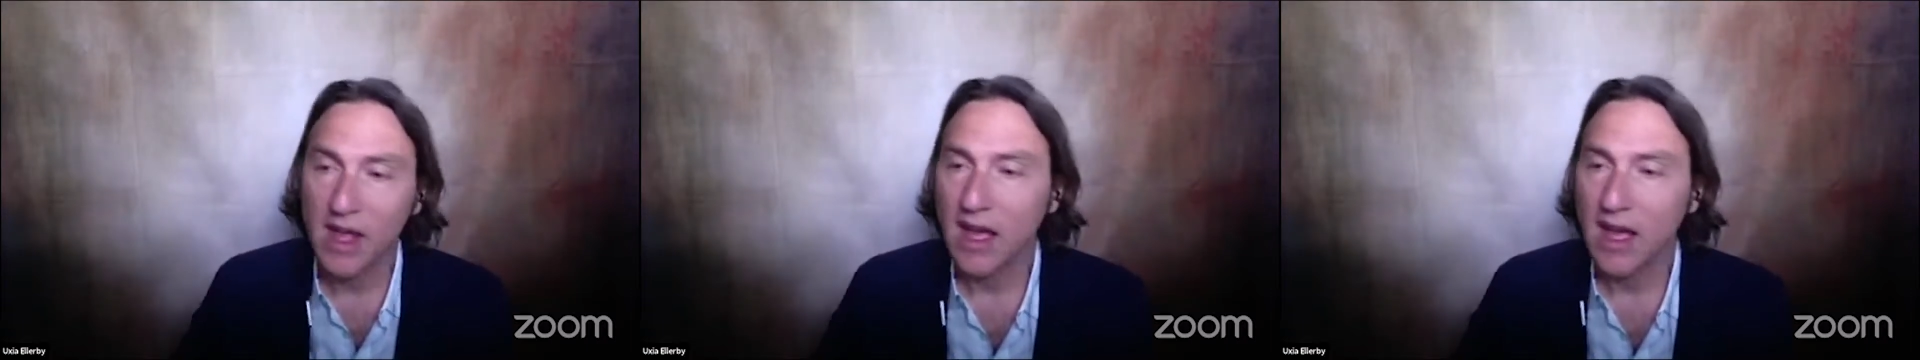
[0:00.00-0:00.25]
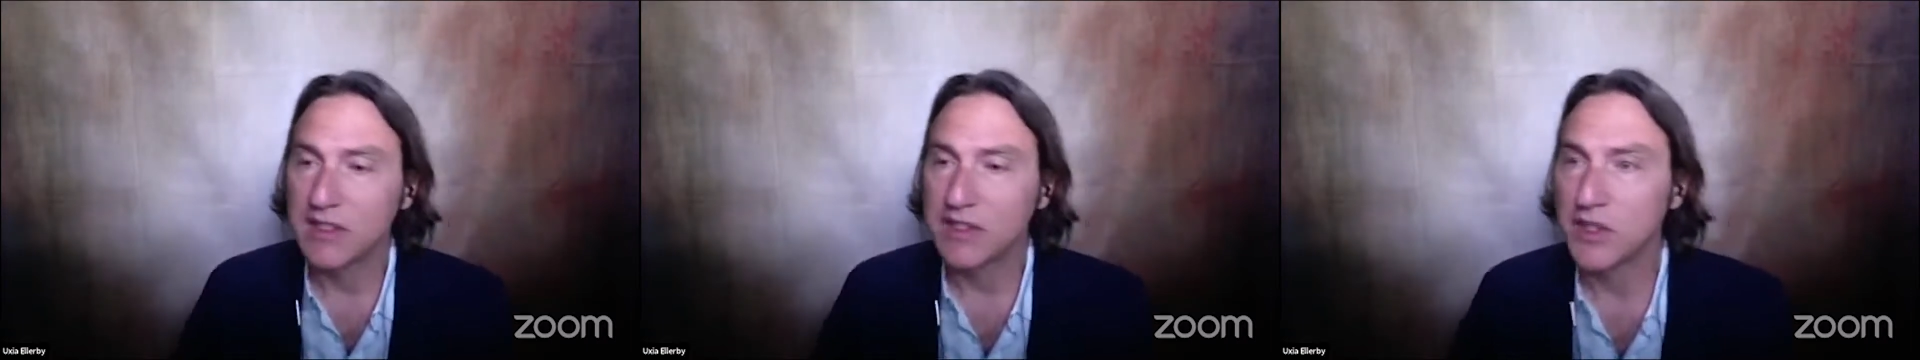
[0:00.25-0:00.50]

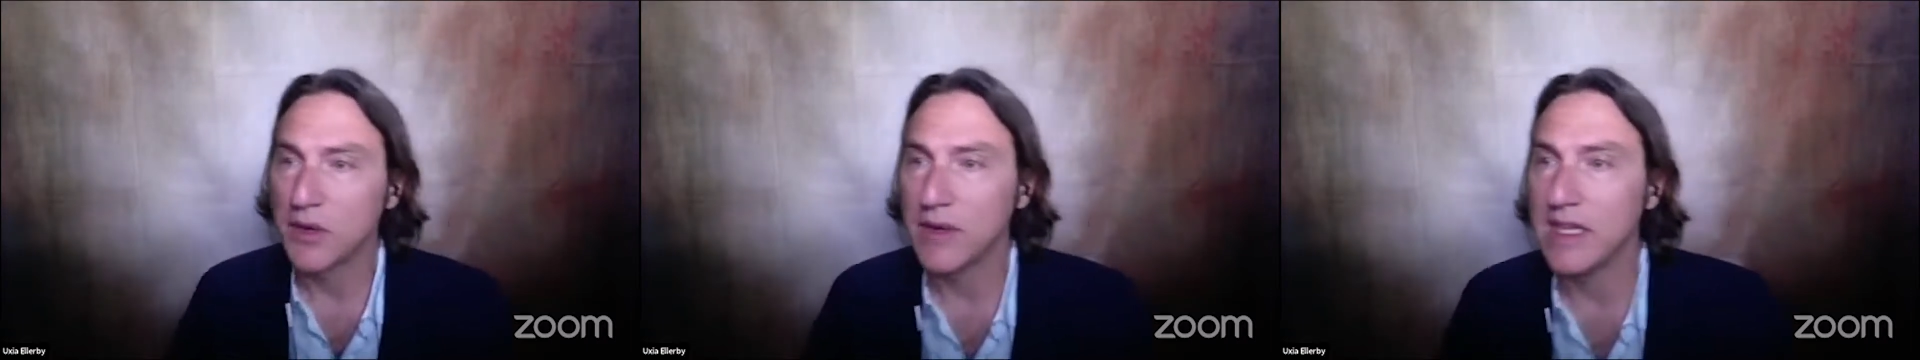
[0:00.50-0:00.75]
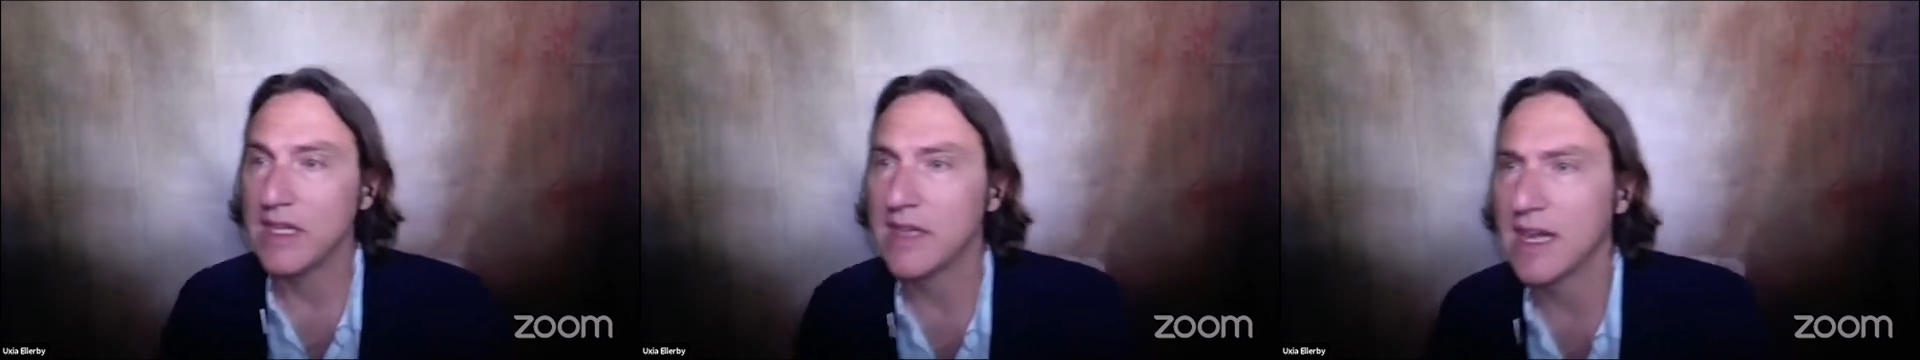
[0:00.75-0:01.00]
And so
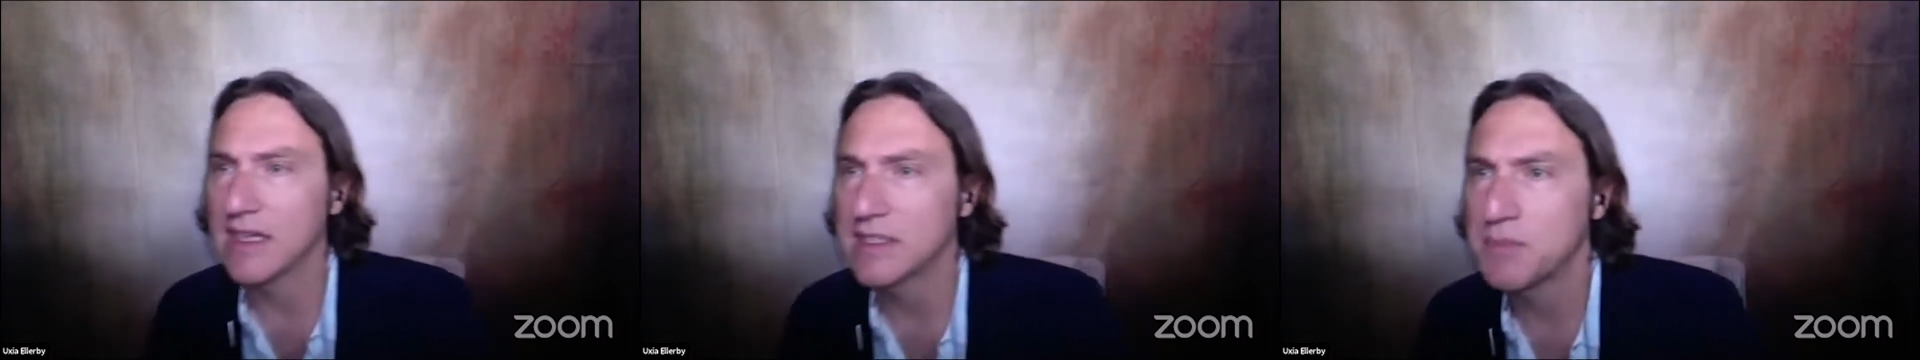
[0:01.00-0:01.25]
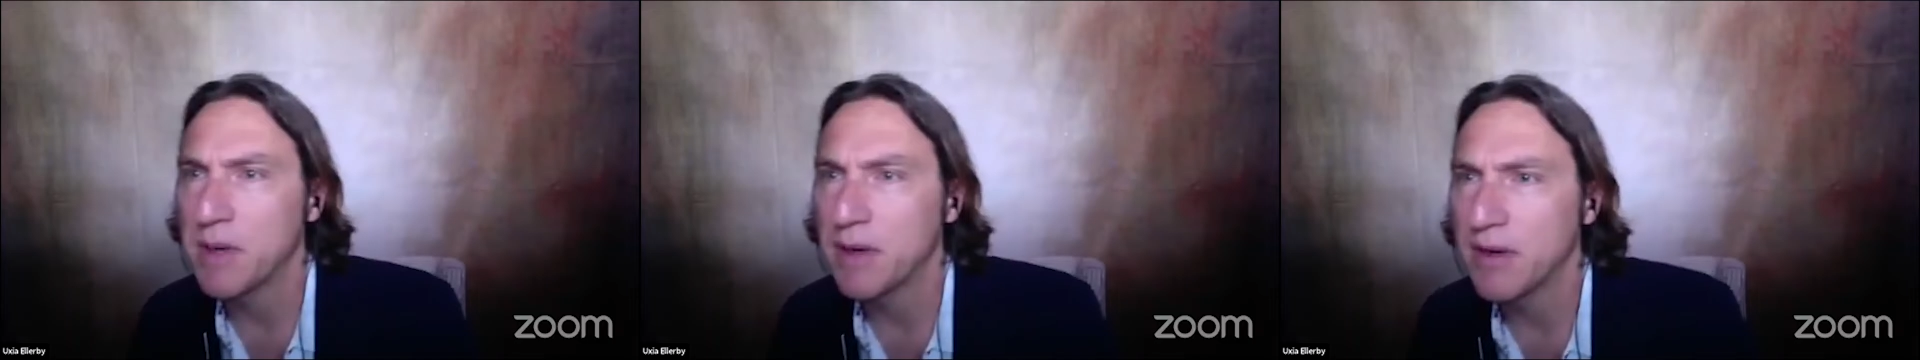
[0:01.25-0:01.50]
in that
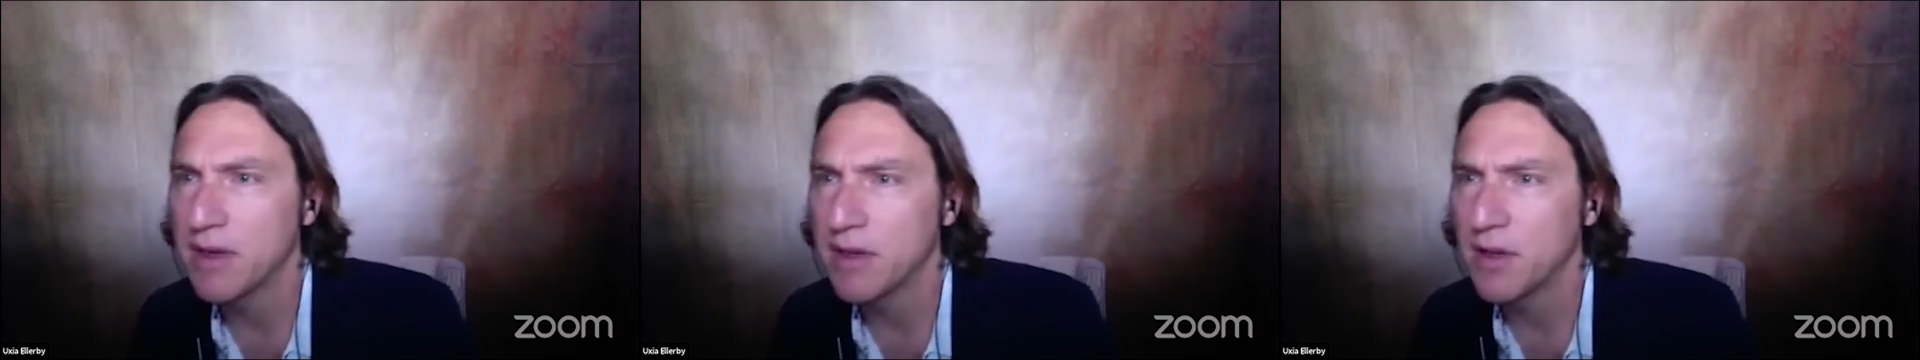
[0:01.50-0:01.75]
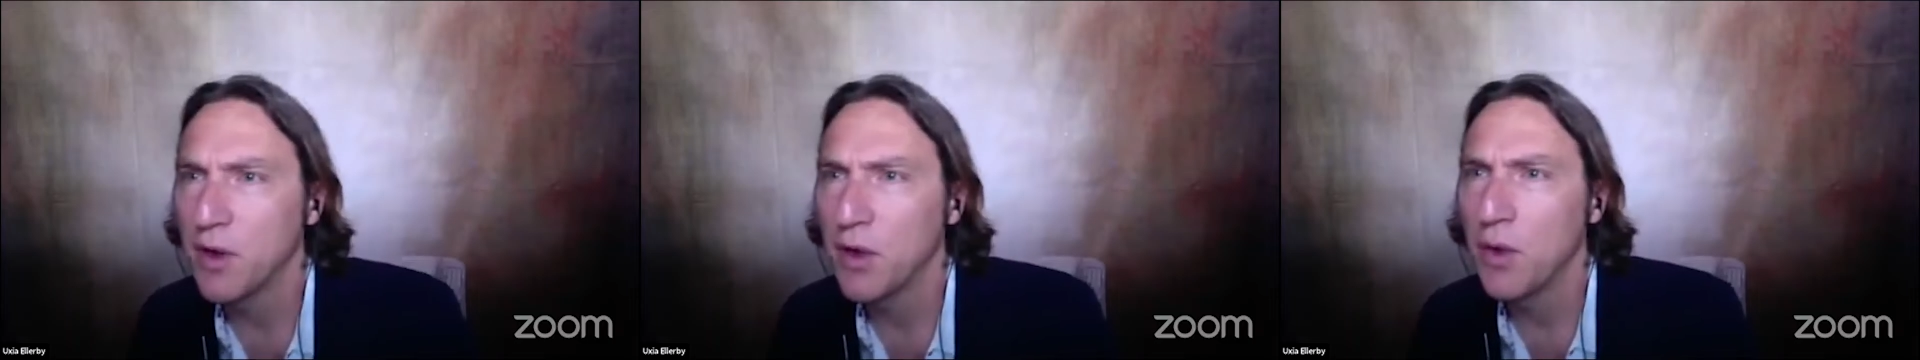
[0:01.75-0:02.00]
spirit,
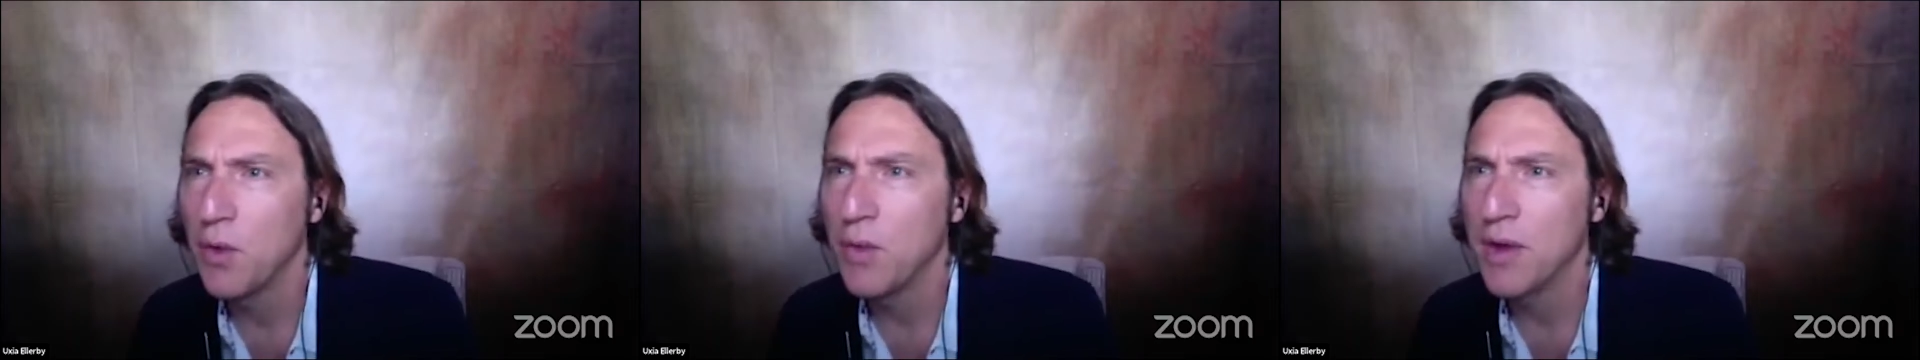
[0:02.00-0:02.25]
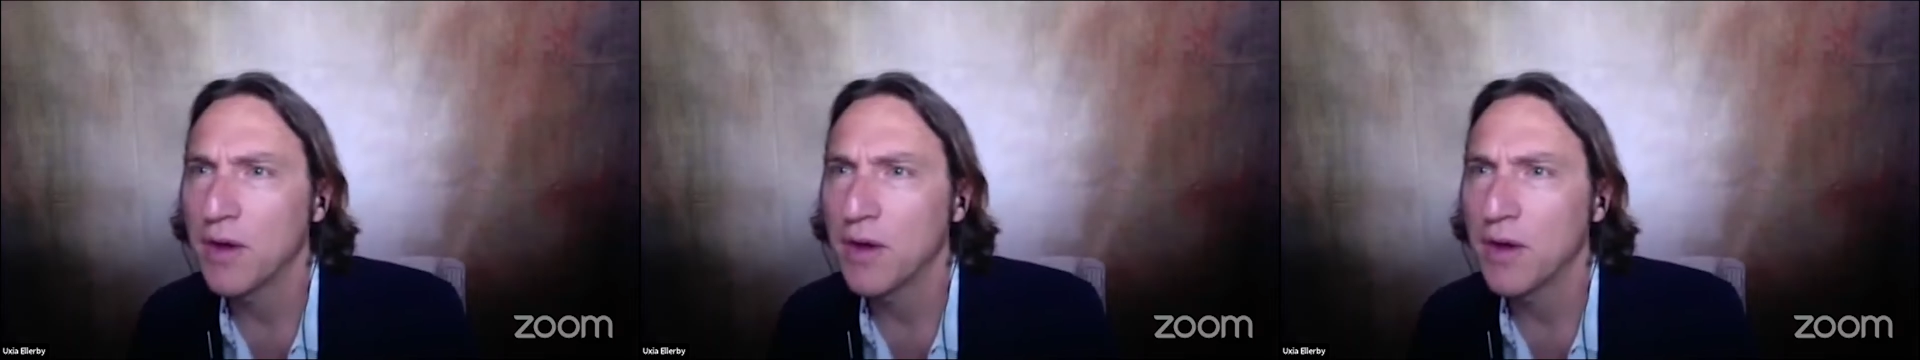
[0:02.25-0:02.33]
we are